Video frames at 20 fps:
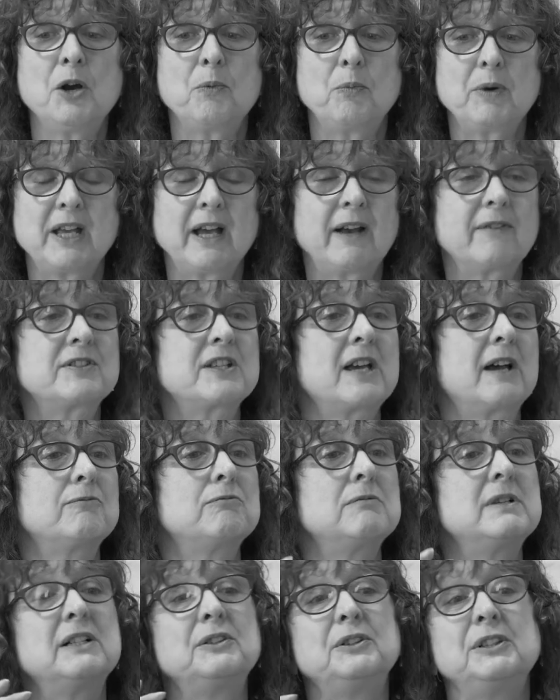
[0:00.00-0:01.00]
we have to have
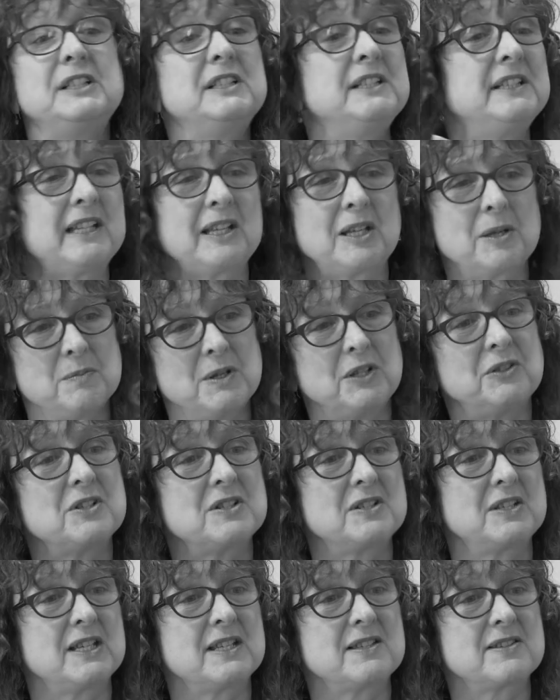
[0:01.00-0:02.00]
real learning
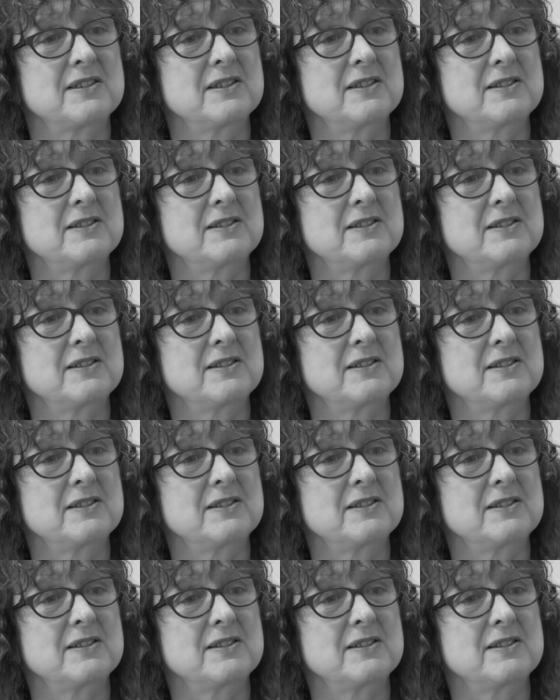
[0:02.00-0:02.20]
communities?